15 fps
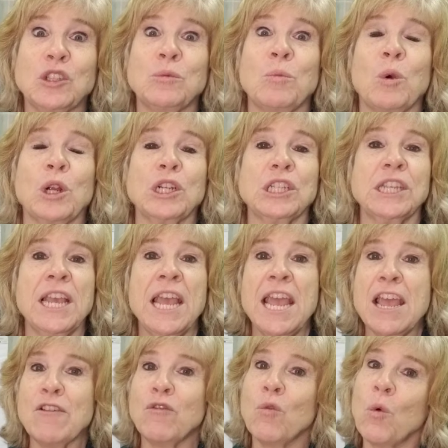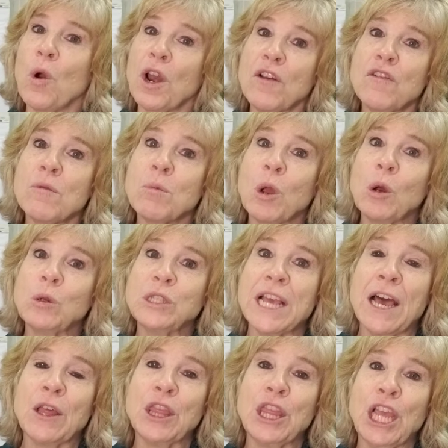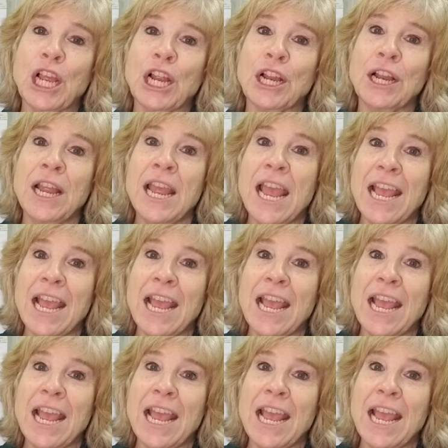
sports, if one of them goes out there